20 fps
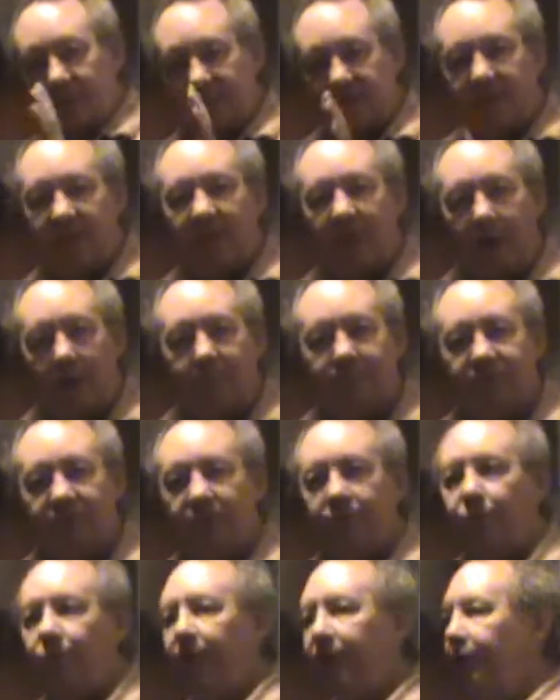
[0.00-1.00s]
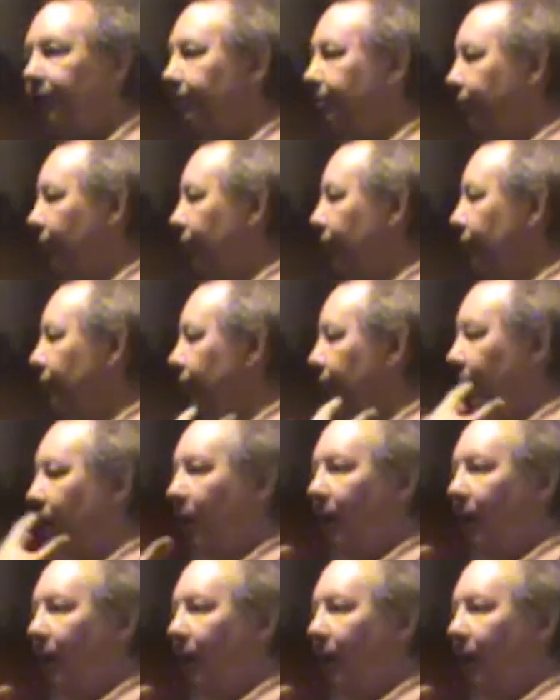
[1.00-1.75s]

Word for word: the stops that we could pull